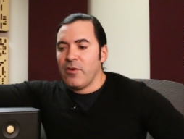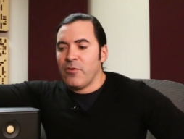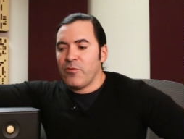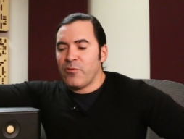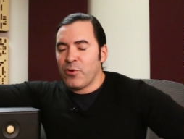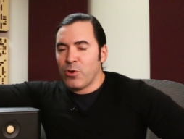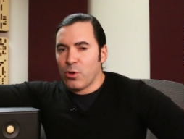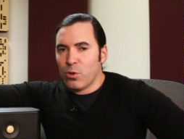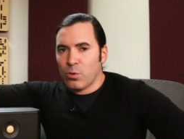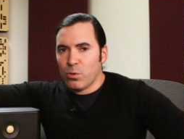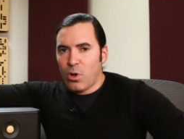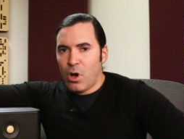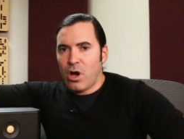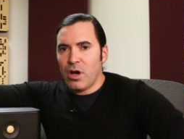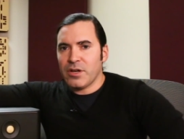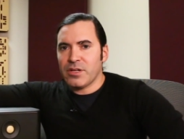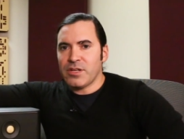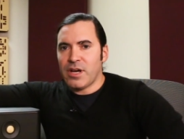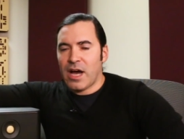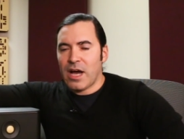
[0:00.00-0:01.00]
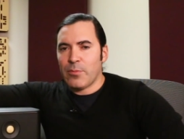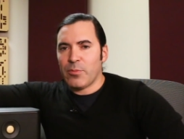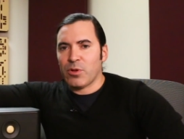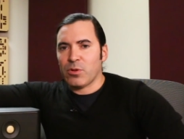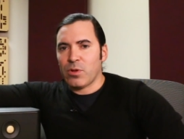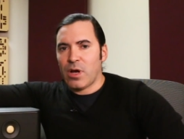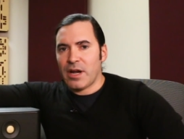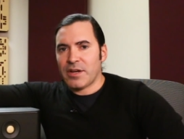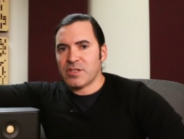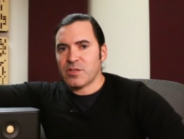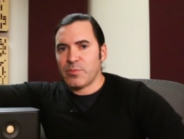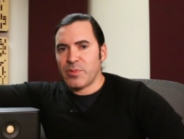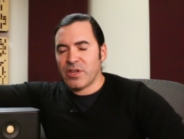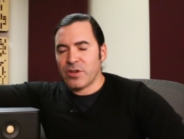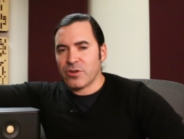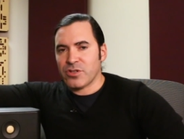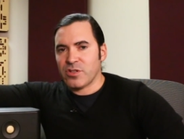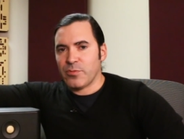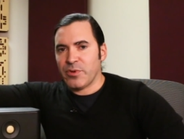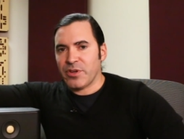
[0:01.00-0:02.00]
For a long time, a lot of
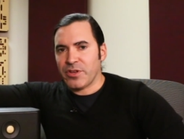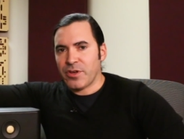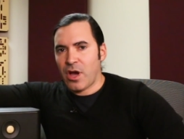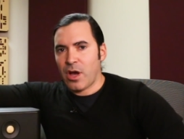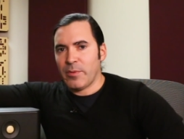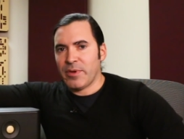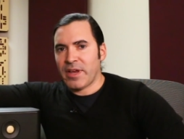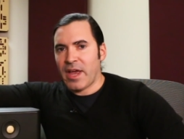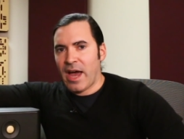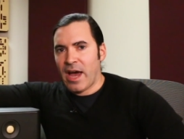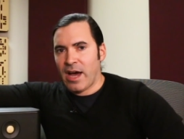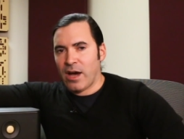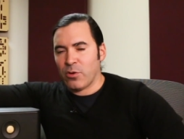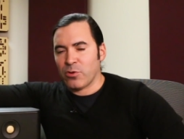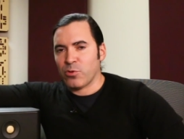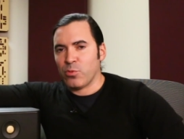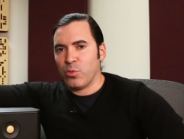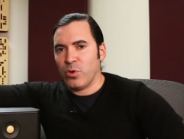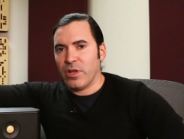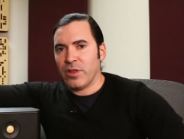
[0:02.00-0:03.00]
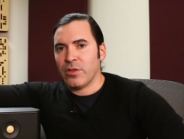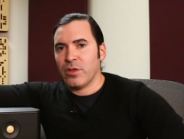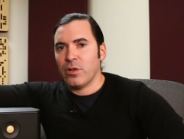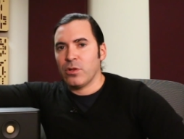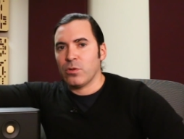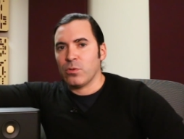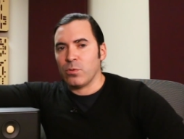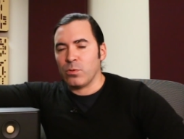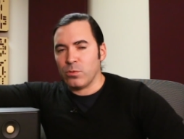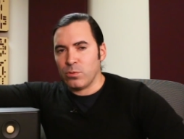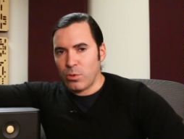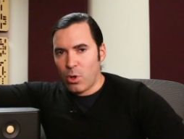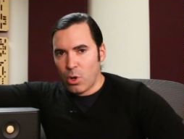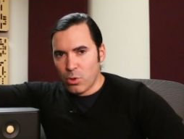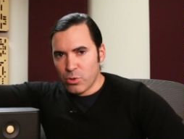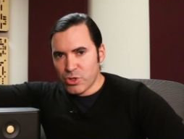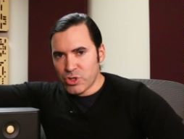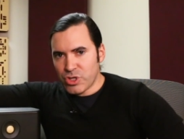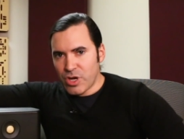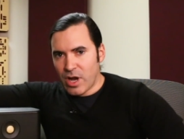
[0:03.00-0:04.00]
speakers have been coming out with
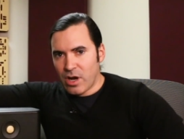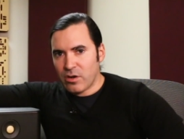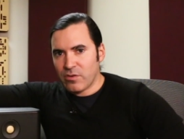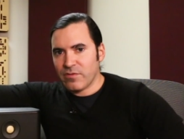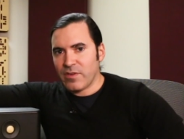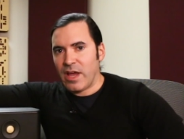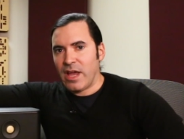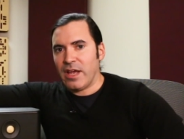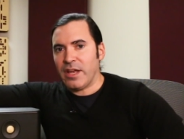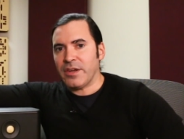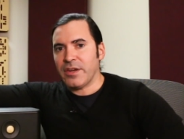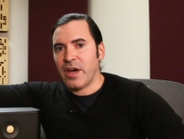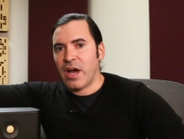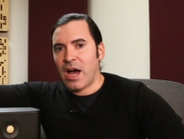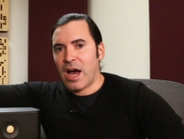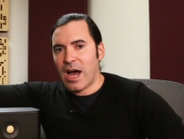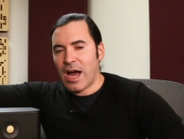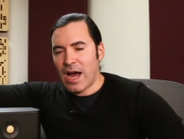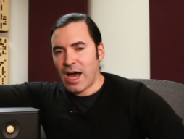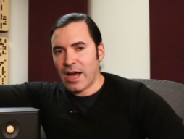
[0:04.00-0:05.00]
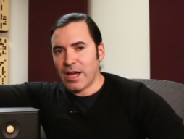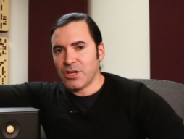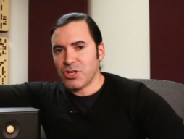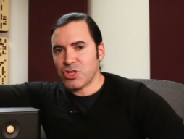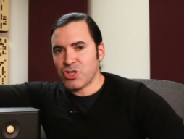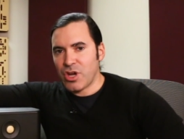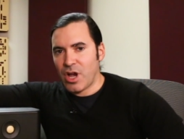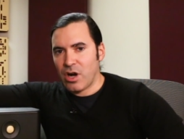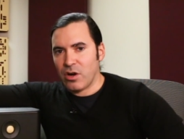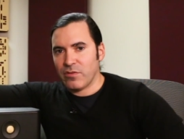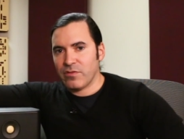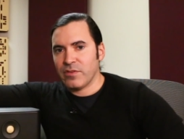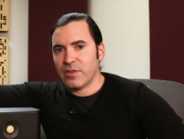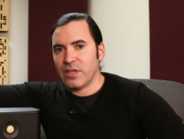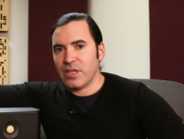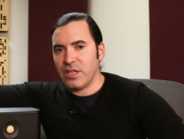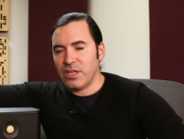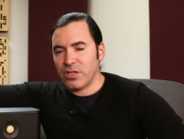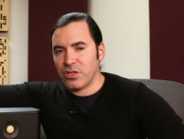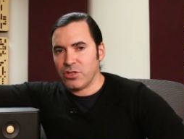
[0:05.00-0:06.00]
low shelf and high shelf
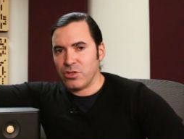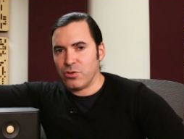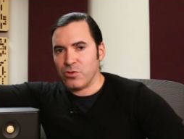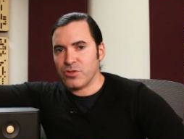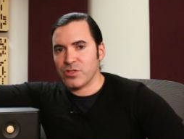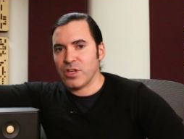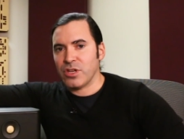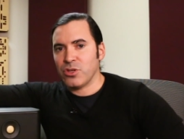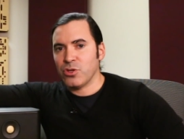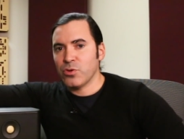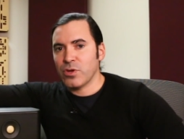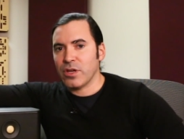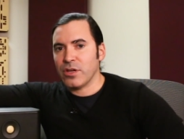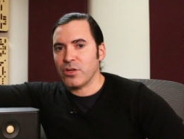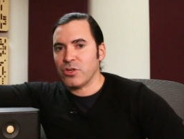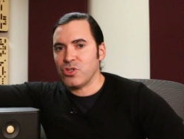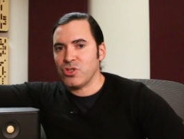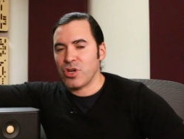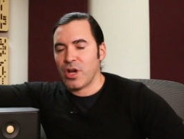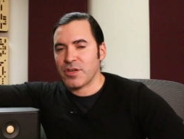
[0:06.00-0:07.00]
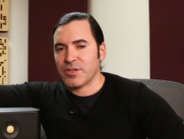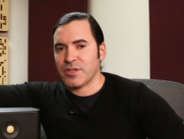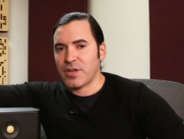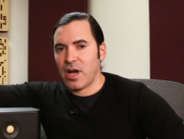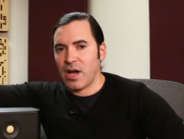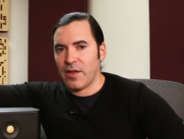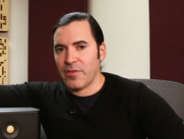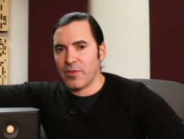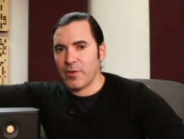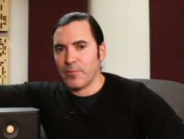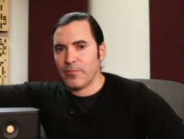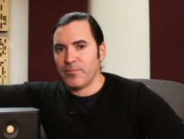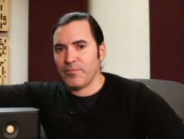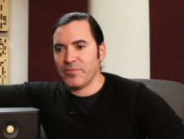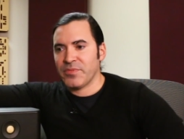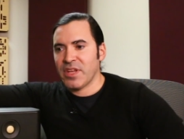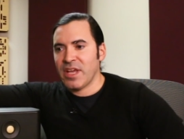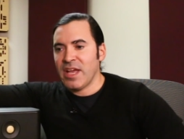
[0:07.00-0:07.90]
EQs that you can adjust on them.